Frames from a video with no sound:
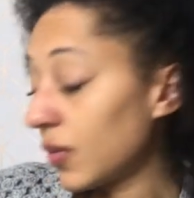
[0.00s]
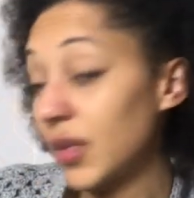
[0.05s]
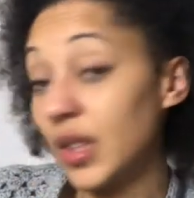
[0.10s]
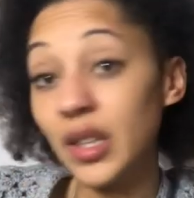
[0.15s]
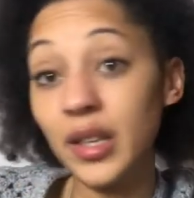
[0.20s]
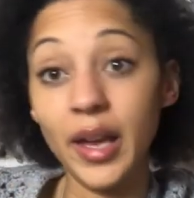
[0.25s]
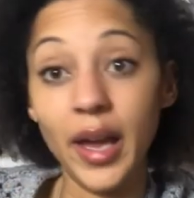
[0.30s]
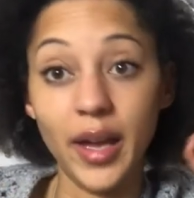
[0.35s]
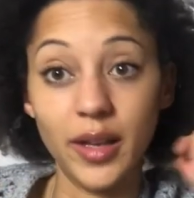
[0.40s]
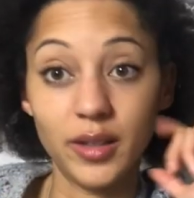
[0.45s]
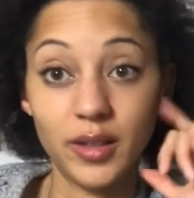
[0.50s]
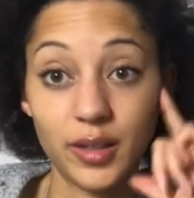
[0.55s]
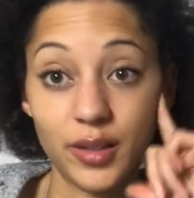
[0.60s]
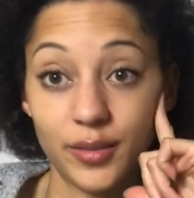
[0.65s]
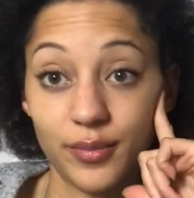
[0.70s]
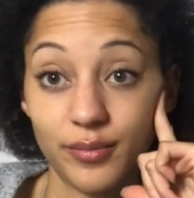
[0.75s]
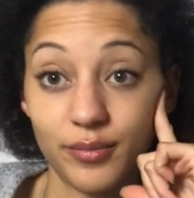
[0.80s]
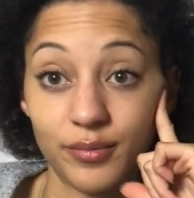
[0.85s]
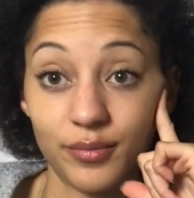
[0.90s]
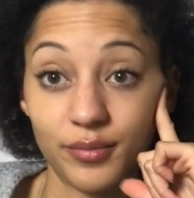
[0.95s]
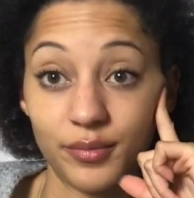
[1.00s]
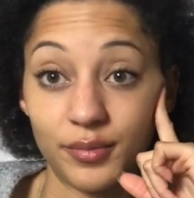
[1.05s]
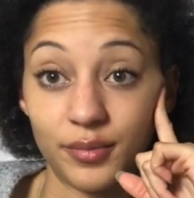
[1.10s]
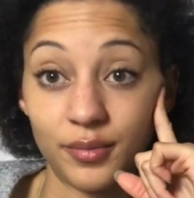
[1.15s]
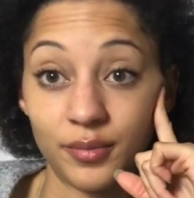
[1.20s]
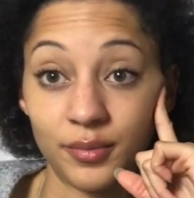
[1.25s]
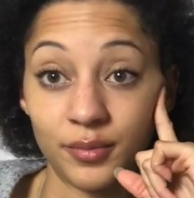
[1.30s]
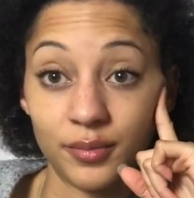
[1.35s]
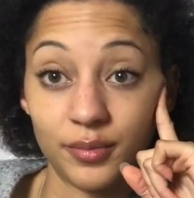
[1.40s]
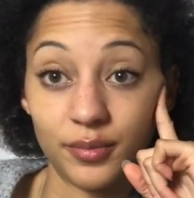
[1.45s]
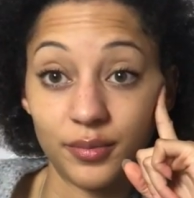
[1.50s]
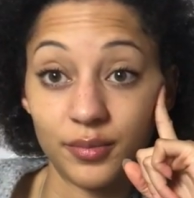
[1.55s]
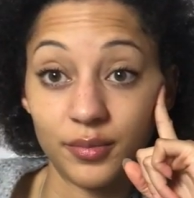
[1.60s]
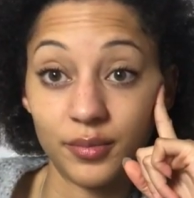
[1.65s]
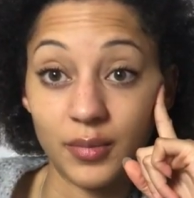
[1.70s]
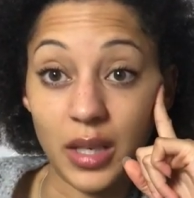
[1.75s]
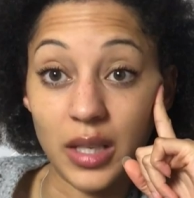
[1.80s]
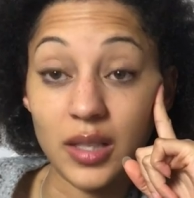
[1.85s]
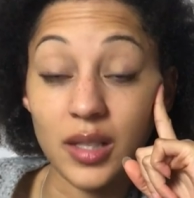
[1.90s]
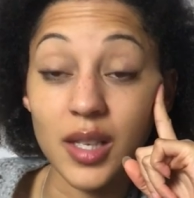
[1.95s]
Yes,
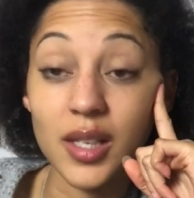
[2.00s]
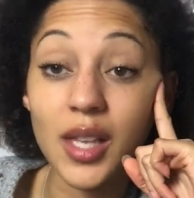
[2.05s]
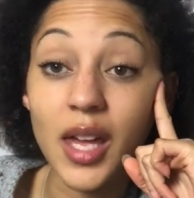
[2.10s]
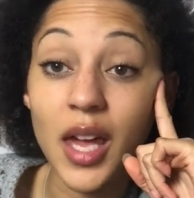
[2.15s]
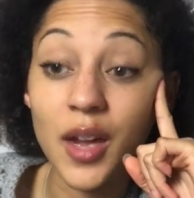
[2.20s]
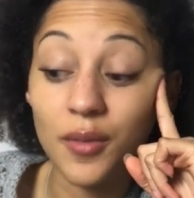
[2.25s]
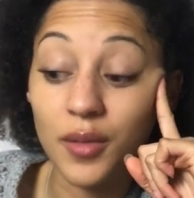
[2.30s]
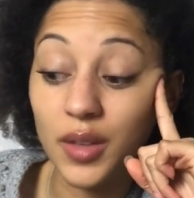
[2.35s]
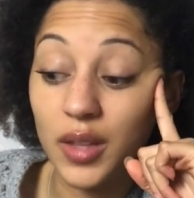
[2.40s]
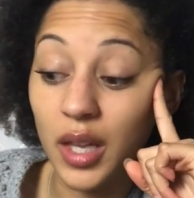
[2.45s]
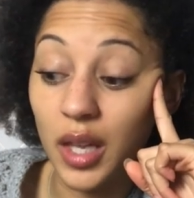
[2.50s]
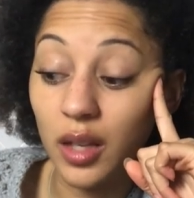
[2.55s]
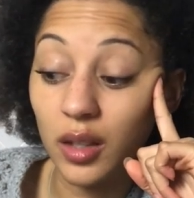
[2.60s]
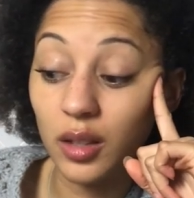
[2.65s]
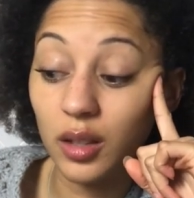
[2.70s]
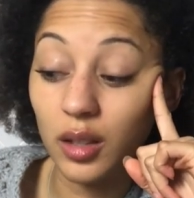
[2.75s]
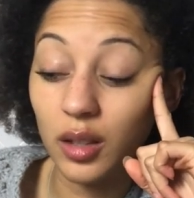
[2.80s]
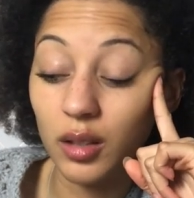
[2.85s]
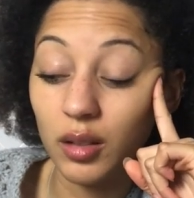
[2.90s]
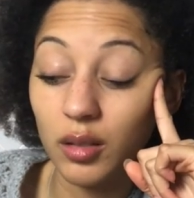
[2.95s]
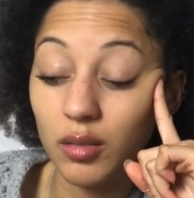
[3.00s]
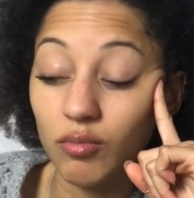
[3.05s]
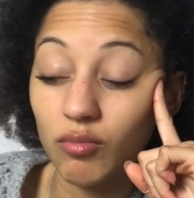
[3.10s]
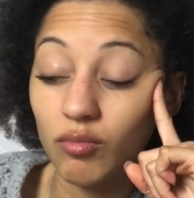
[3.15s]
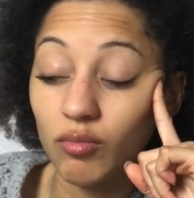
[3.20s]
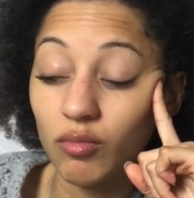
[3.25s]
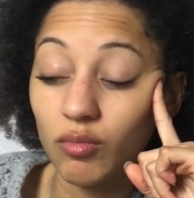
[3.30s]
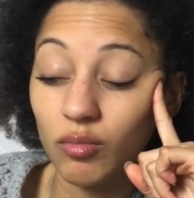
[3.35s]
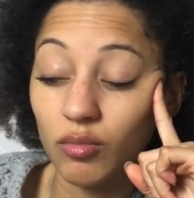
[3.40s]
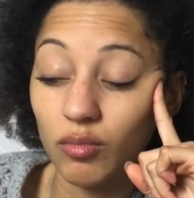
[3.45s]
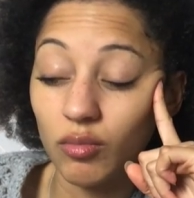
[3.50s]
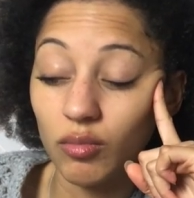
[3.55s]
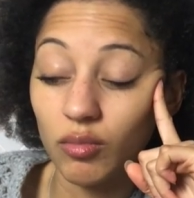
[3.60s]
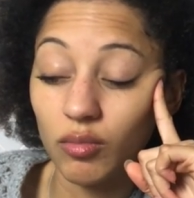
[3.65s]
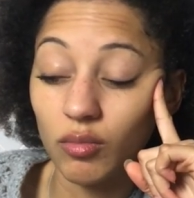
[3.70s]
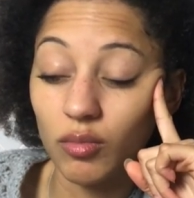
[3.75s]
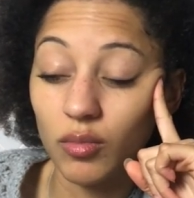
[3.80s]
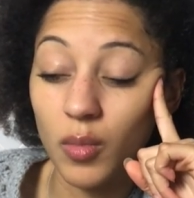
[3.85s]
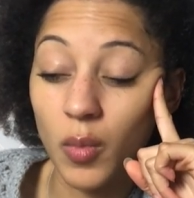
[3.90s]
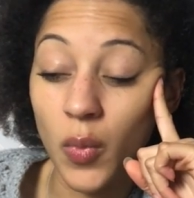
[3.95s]
so that's everything
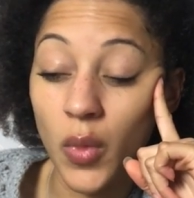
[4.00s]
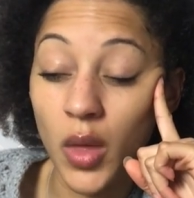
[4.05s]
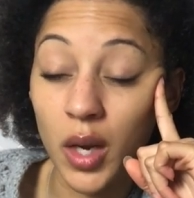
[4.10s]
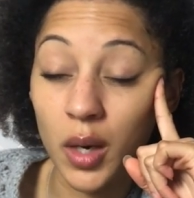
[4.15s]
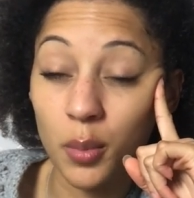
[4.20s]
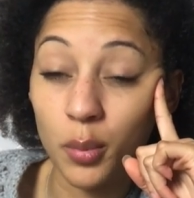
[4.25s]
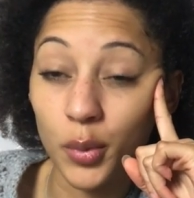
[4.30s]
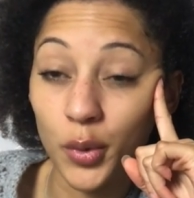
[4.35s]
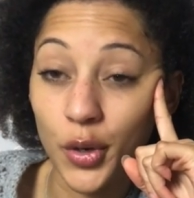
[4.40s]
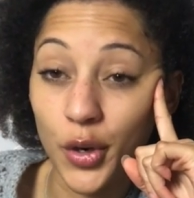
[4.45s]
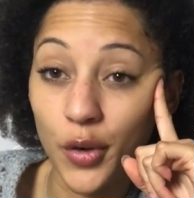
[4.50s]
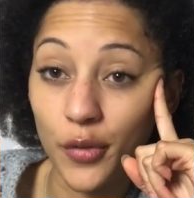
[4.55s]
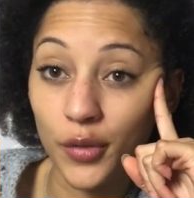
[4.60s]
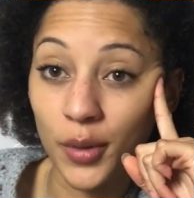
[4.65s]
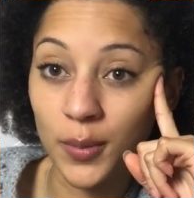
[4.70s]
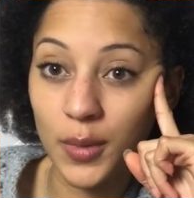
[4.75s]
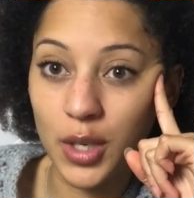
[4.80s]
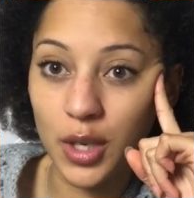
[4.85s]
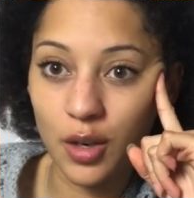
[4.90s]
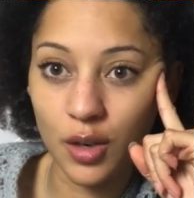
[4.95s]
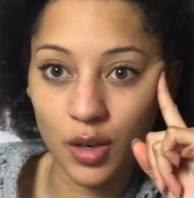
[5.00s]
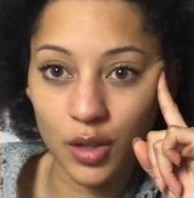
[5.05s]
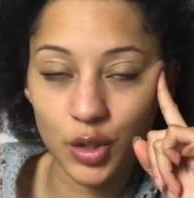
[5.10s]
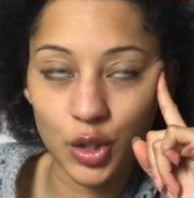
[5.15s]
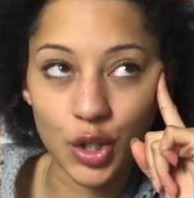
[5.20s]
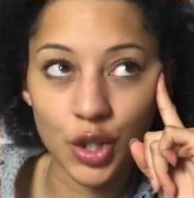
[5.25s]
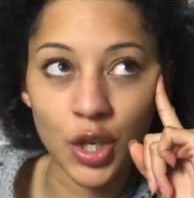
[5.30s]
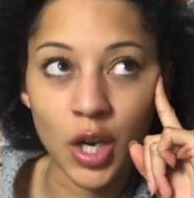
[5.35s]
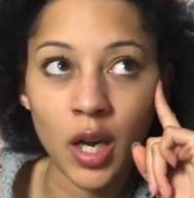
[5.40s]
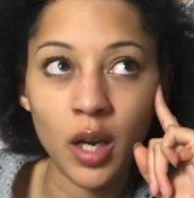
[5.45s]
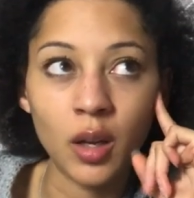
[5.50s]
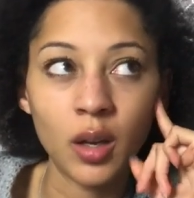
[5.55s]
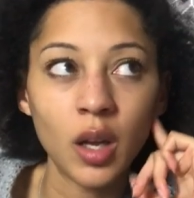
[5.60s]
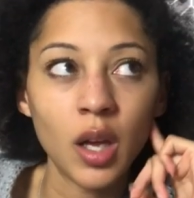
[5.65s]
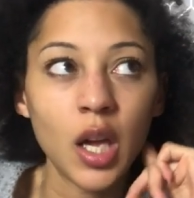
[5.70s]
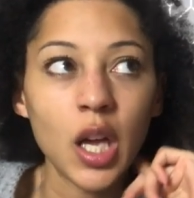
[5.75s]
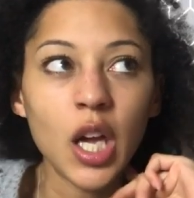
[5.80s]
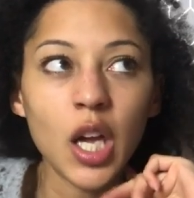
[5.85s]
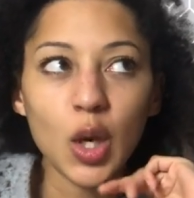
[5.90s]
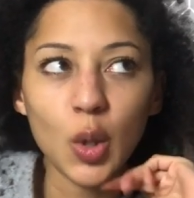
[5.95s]
that I brought from the yarn show.
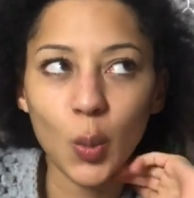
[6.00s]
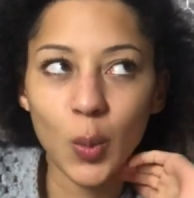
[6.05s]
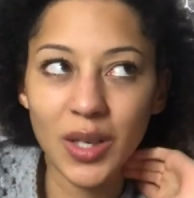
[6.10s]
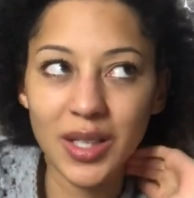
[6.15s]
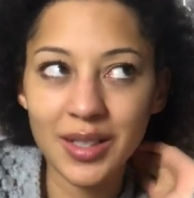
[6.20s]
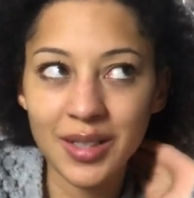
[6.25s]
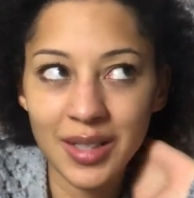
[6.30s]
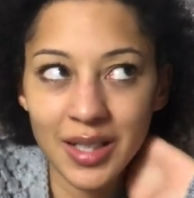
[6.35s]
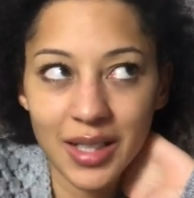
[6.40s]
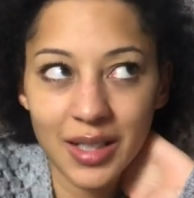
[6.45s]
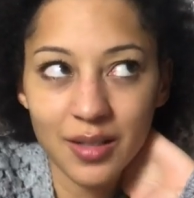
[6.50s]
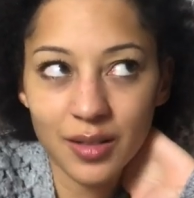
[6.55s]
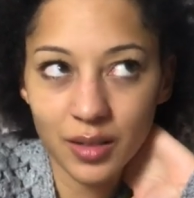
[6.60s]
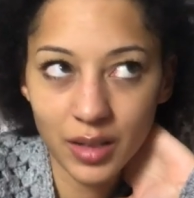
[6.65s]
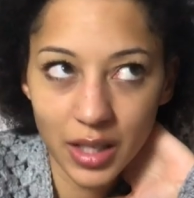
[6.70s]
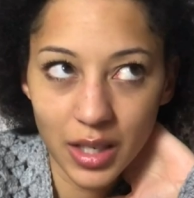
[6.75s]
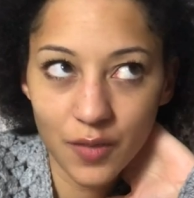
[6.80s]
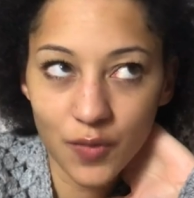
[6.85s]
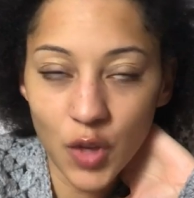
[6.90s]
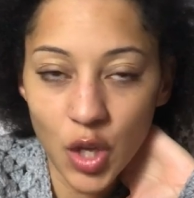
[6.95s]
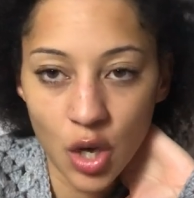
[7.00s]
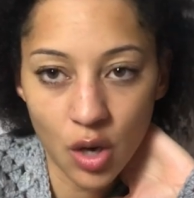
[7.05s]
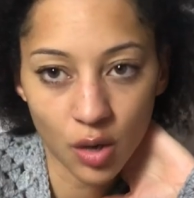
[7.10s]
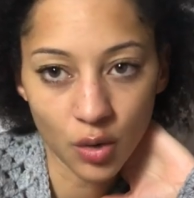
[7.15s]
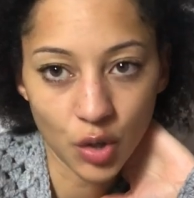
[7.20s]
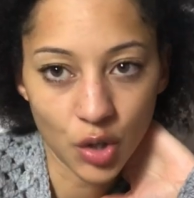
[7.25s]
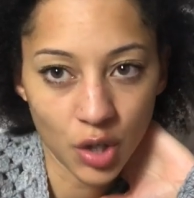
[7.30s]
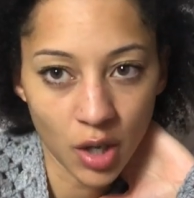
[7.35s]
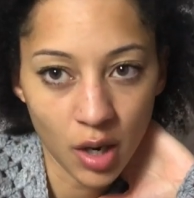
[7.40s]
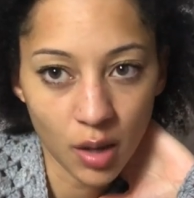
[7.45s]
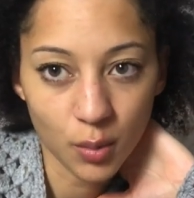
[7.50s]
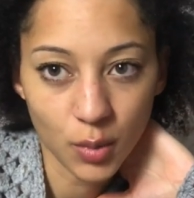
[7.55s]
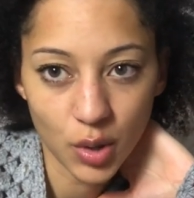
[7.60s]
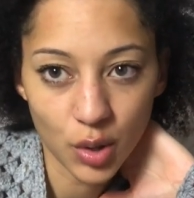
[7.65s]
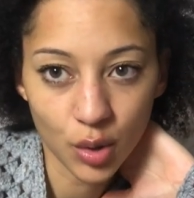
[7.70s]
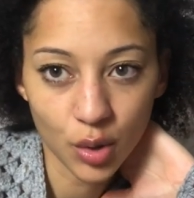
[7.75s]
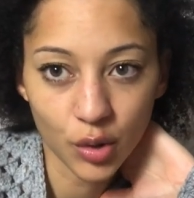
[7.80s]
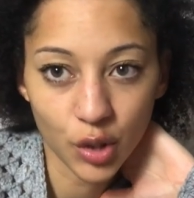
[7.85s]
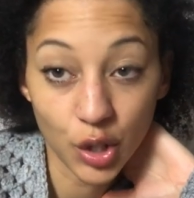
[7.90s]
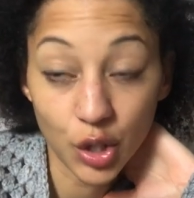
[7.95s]
We did leave the yarn show and we
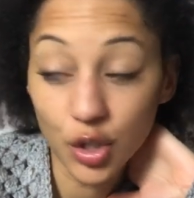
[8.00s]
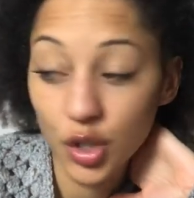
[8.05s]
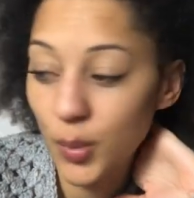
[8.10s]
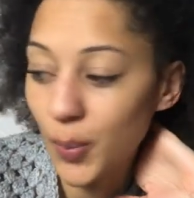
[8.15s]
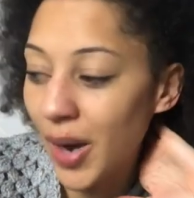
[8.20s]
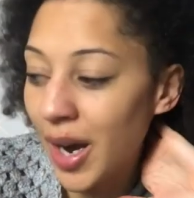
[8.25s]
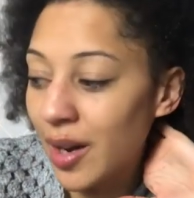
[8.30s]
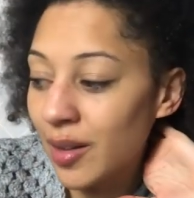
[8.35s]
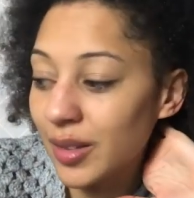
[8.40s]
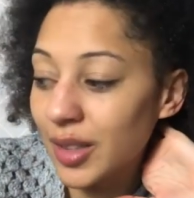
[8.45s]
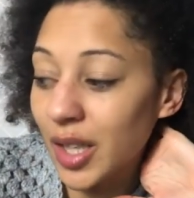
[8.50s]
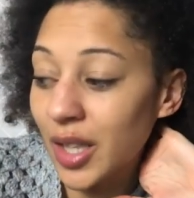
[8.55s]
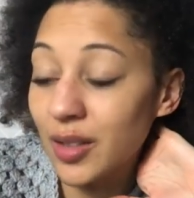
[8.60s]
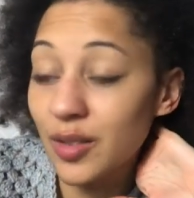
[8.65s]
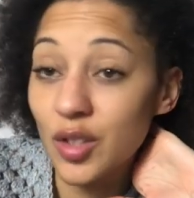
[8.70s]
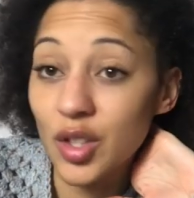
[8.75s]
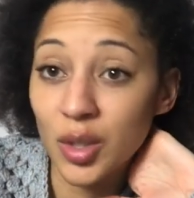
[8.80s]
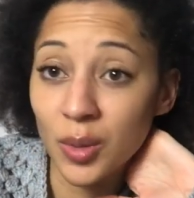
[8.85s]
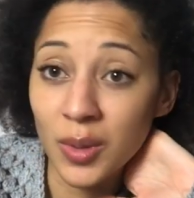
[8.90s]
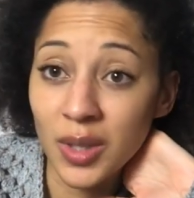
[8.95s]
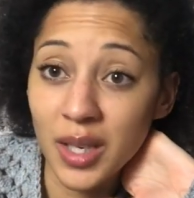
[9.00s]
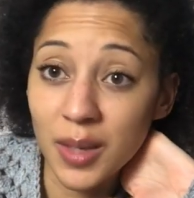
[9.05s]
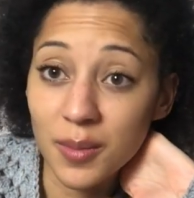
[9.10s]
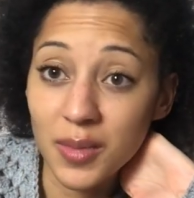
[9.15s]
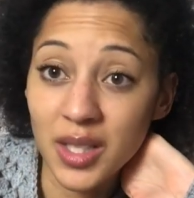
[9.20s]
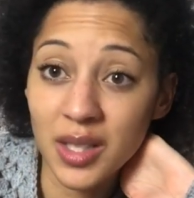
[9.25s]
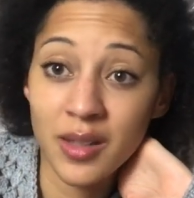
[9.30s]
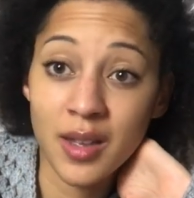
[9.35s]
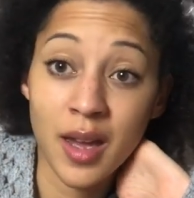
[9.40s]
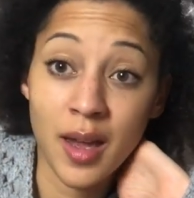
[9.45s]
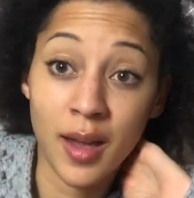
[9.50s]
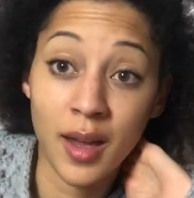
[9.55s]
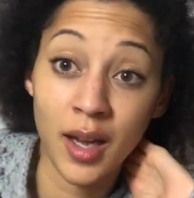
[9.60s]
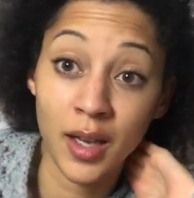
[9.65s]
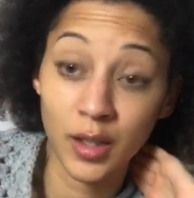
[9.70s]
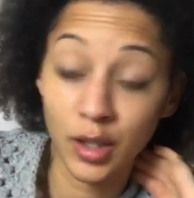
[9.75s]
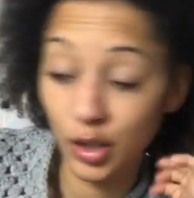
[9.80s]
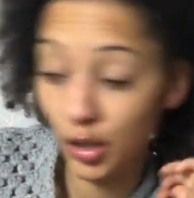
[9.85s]
saw a huge Poundland, so we nipped in there and I